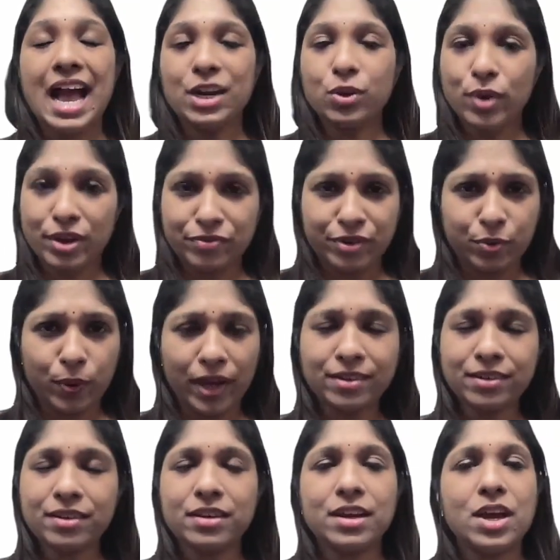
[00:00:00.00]
Hello everyone.
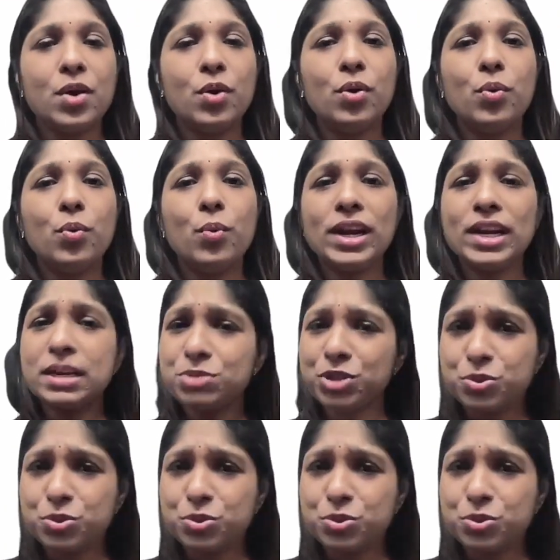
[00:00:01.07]
Welcome